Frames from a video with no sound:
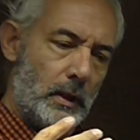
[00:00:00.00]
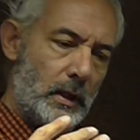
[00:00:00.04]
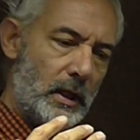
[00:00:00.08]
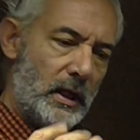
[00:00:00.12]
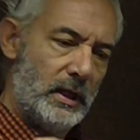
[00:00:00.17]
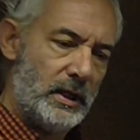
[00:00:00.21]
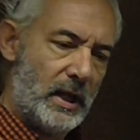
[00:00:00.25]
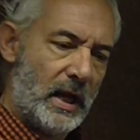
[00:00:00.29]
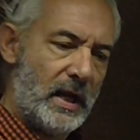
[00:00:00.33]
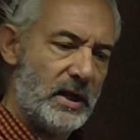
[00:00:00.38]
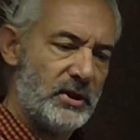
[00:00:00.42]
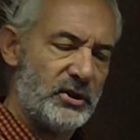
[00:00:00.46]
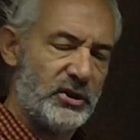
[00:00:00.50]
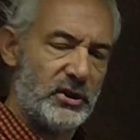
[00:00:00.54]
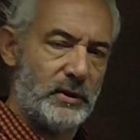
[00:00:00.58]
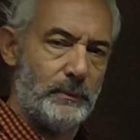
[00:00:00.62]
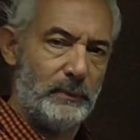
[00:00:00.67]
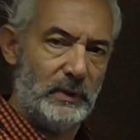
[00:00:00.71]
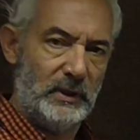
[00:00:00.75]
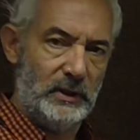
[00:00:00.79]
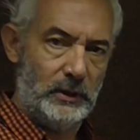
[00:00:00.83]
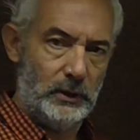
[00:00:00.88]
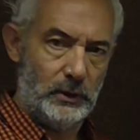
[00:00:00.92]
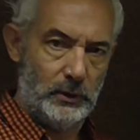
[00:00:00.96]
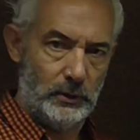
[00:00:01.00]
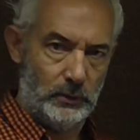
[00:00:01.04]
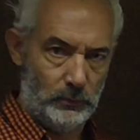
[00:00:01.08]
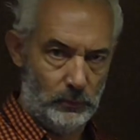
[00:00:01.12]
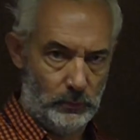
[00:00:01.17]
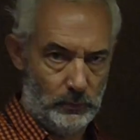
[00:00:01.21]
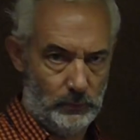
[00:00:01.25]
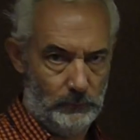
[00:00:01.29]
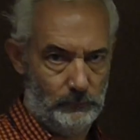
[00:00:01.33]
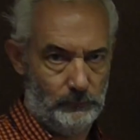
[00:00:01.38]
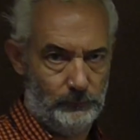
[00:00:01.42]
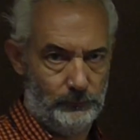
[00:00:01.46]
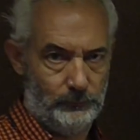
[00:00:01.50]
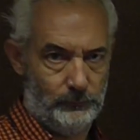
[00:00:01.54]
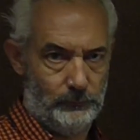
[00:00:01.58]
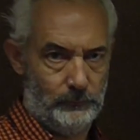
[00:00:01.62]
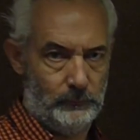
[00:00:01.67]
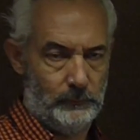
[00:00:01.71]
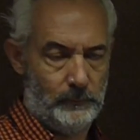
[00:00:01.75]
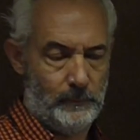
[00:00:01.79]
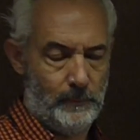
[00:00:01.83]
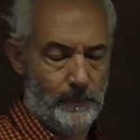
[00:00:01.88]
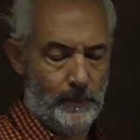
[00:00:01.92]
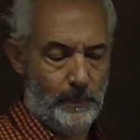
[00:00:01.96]
It has to be you.
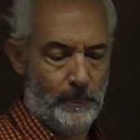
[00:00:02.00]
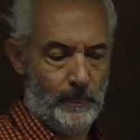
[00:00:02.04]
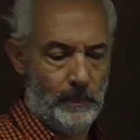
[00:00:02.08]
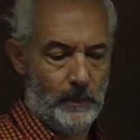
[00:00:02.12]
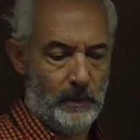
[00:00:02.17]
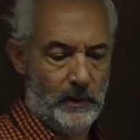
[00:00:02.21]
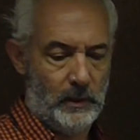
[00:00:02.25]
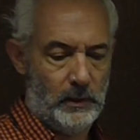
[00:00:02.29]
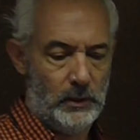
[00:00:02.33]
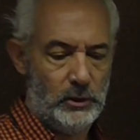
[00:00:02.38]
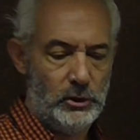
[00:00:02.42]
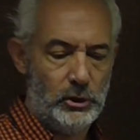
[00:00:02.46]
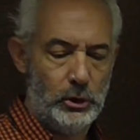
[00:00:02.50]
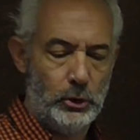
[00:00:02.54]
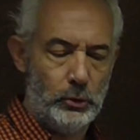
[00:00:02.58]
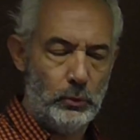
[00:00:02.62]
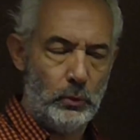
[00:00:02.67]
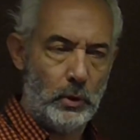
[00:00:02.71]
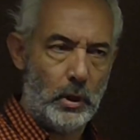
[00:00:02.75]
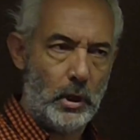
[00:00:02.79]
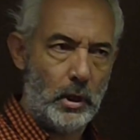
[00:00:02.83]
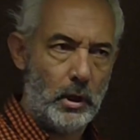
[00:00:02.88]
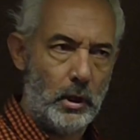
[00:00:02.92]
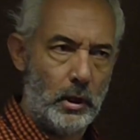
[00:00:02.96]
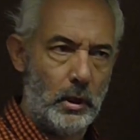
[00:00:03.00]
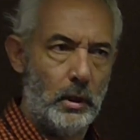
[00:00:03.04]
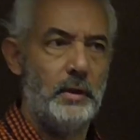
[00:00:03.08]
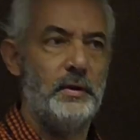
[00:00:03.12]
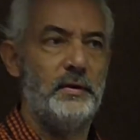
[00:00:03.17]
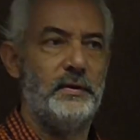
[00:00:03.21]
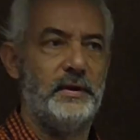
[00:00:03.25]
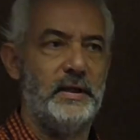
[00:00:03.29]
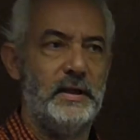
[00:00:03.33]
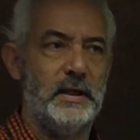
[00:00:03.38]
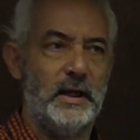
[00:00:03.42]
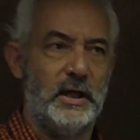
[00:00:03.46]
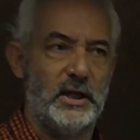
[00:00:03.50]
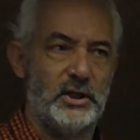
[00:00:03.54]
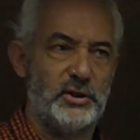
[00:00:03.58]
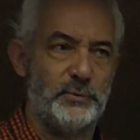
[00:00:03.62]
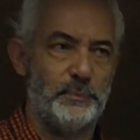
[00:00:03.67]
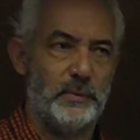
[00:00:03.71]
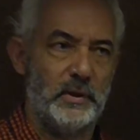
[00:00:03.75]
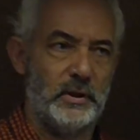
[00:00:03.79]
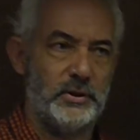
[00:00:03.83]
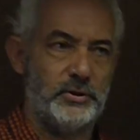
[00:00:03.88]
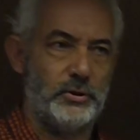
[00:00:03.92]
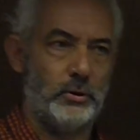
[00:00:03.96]
You are the
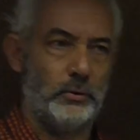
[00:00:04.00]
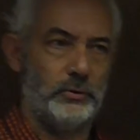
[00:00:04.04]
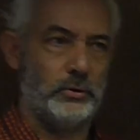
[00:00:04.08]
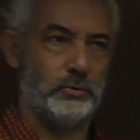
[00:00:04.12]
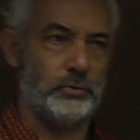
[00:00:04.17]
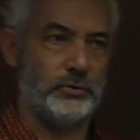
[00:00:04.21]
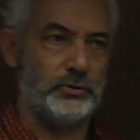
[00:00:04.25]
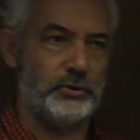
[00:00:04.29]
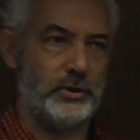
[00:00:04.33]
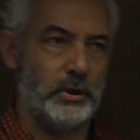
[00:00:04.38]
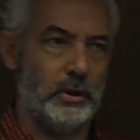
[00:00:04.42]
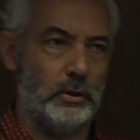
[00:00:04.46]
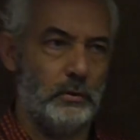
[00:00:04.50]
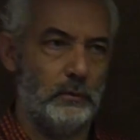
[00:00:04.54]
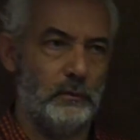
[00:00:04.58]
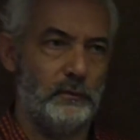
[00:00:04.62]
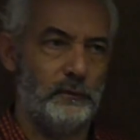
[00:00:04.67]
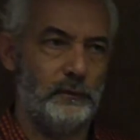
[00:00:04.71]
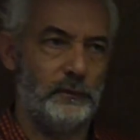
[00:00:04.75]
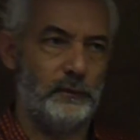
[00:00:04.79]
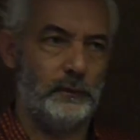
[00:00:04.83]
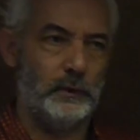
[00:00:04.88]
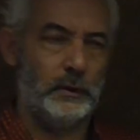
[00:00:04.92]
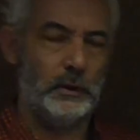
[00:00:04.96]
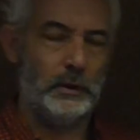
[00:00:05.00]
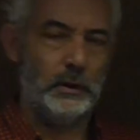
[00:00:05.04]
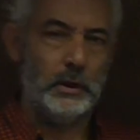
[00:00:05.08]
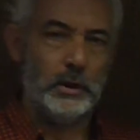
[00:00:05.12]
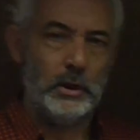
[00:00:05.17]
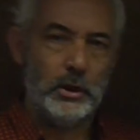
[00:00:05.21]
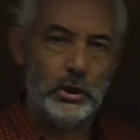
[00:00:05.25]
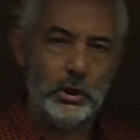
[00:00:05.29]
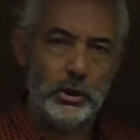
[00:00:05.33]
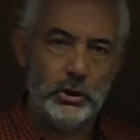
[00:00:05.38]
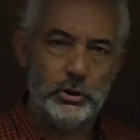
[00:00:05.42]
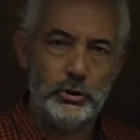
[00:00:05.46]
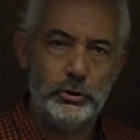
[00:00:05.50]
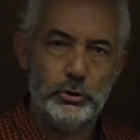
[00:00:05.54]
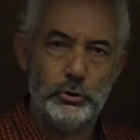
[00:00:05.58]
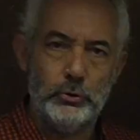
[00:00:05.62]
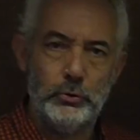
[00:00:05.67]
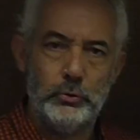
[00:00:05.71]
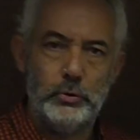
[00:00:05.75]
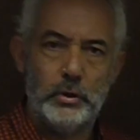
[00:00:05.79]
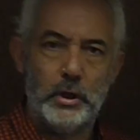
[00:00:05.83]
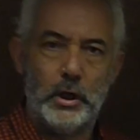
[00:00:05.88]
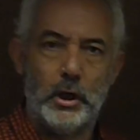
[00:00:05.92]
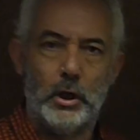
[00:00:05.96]
expert on yourself.
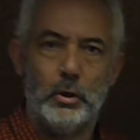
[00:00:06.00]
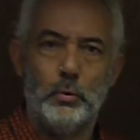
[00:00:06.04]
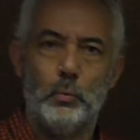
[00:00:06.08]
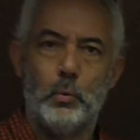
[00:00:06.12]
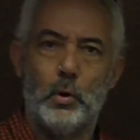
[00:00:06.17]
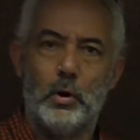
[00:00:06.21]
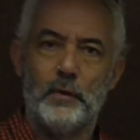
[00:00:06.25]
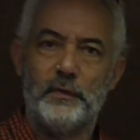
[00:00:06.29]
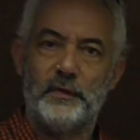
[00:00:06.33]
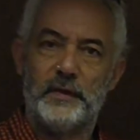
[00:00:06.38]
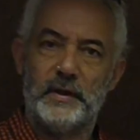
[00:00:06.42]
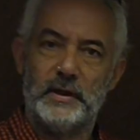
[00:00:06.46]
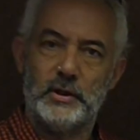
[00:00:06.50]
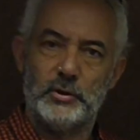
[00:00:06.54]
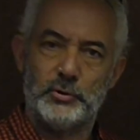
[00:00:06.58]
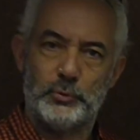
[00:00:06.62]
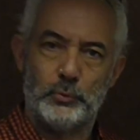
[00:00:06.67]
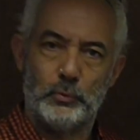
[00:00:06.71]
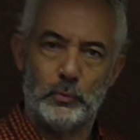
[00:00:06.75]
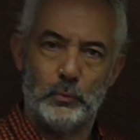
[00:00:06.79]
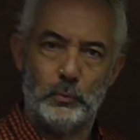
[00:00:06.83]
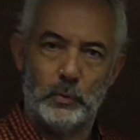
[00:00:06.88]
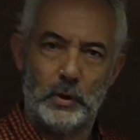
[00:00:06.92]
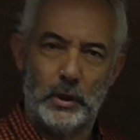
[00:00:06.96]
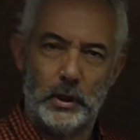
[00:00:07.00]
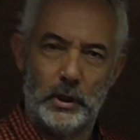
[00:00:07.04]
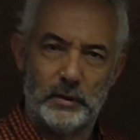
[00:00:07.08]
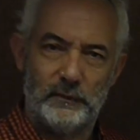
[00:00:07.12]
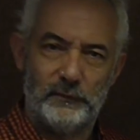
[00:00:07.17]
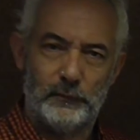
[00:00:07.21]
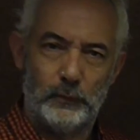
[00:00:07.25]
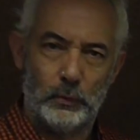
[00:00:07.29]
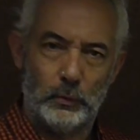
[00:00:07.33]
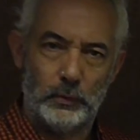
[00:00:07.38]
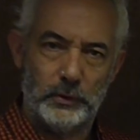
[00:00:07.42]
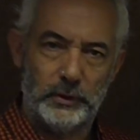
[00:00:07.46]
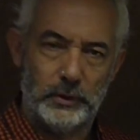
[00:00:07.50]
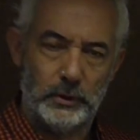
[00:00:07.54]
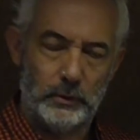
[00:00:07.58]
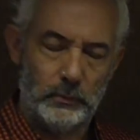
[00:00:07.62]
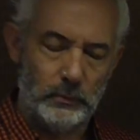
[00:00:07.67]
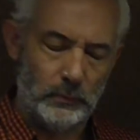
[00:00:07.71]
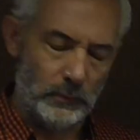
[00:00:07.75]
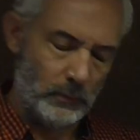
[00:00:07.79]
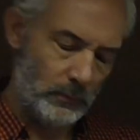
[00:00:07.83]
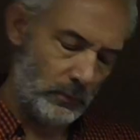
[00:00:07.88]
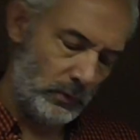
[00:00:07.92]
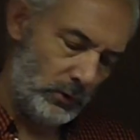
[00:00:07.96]
You know what things will work for
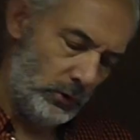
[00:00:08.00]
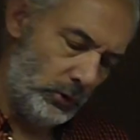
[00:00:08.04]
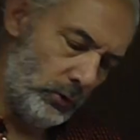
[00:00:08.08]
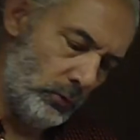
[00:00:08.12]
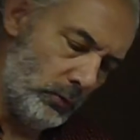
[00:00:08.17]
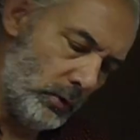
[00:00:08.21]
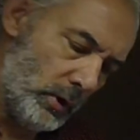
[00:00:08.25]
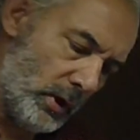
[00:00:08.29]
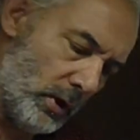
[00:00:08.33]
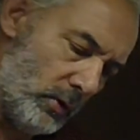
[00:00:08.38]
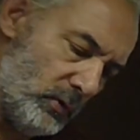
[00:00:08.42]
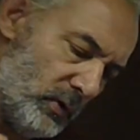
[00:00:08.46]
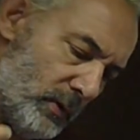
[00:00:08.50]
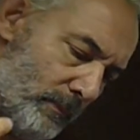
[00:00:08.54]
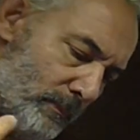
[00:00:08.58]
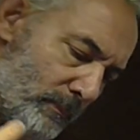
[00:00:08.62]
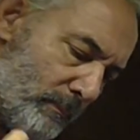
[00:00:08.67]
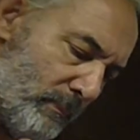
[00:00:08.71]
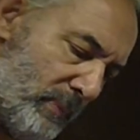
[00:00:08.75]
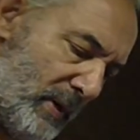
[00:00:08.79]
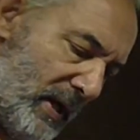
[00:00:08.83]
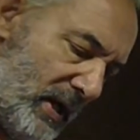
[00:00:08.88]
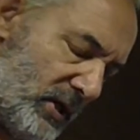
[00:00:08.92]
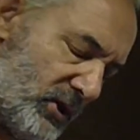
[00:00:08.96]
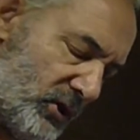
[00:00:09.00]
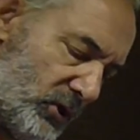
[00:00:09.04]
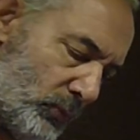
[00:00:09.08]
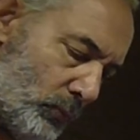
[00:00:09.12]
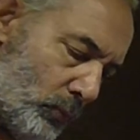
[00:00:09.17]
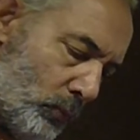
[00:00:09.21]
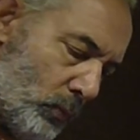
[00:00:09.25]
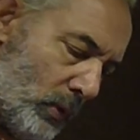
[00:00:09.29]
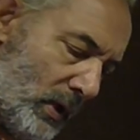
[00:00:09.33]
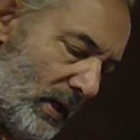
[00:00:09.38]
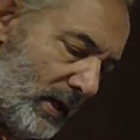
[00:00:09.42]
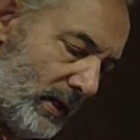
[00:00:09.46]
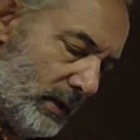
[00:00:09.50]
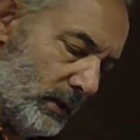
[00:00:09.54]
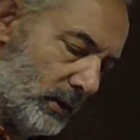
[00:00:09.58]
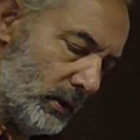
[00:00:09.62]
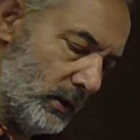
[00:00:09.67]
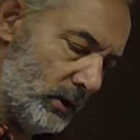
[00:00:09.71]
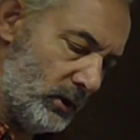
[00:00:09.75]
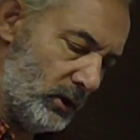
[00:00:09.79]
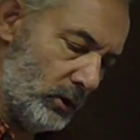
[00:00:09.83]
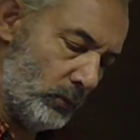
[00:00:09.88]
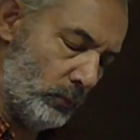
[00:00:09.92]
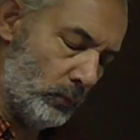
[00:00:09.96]
you. You know the best way
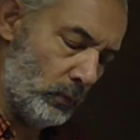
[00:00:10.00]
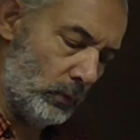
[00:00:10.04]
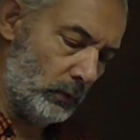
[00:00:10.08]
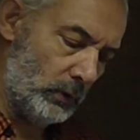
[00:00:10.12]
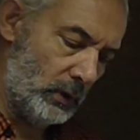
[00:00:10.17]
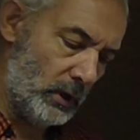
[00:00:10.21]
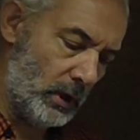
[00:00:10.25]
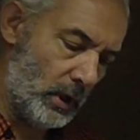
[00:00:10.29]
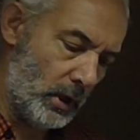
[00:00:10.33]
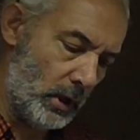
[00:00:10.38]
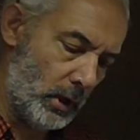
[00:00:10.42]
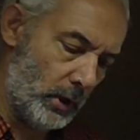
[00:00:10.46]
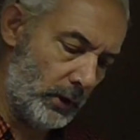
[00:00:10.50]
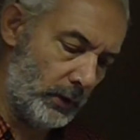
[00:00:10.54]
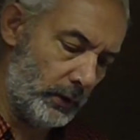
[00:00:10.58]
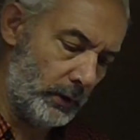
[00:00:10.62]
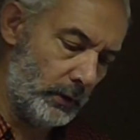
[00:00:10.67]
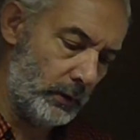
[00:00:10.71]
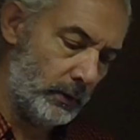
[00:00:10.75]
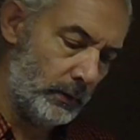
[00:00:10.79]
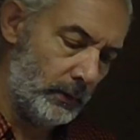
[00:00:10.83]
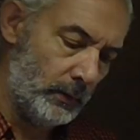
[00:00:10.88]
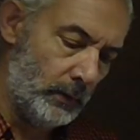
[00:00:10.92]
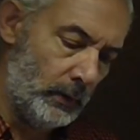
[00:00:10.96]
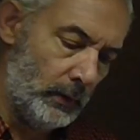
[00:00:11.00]
that you will learn.